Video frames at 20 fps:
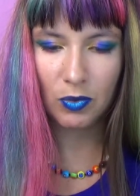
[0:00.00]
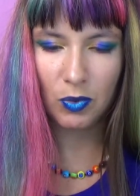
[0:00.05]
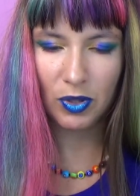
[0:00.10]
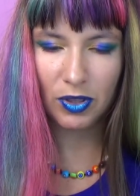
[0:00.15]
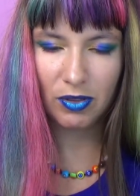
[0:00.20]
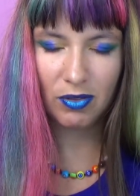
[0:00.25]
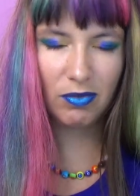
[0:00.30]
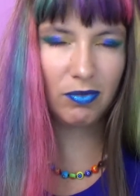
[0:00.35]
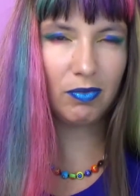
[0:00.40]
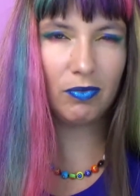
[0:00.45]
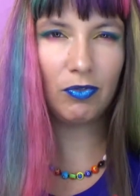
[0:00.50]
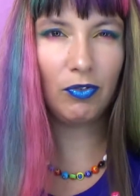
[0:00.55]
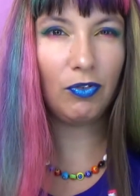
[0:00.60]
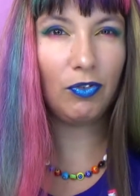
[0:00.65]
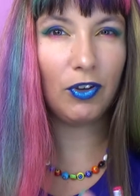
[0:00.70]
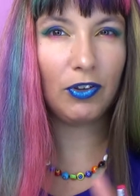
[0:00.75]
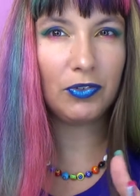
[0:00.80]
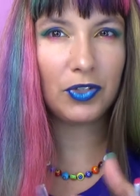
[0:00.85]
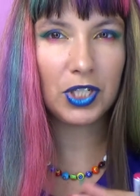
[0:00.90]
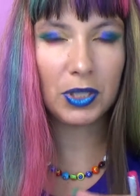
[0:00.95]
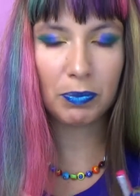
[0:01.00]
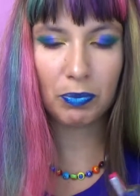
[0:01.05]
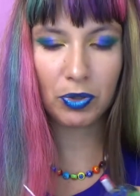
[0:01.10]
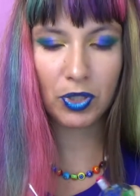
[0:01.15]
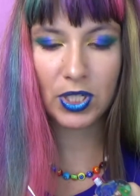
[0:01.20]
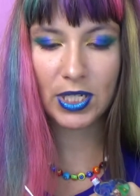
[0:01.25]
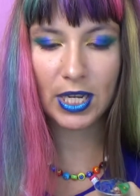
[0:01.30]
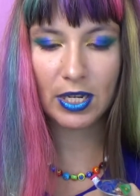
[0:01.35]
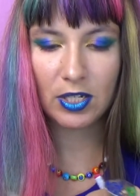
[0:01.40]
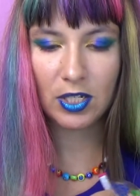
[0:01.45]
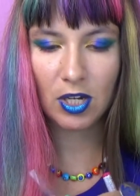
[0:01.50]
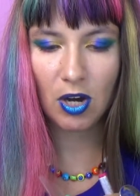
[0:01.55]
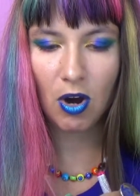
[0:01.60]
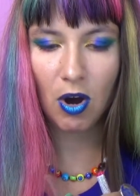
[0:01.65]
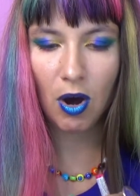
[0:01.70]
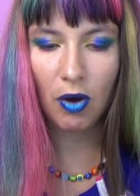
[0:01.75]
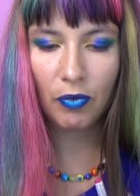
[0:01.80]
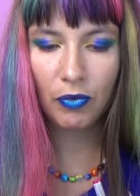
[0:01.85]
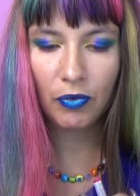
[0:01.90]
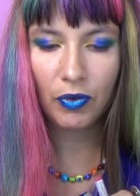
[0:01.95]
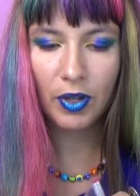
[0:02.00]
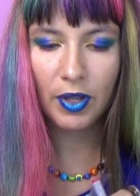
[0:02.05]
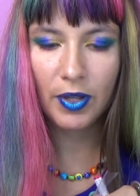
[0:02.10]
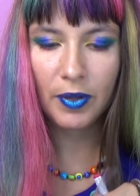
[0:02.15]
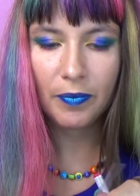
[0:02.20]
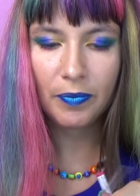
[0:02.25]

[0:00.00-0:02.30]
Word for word: with 50% off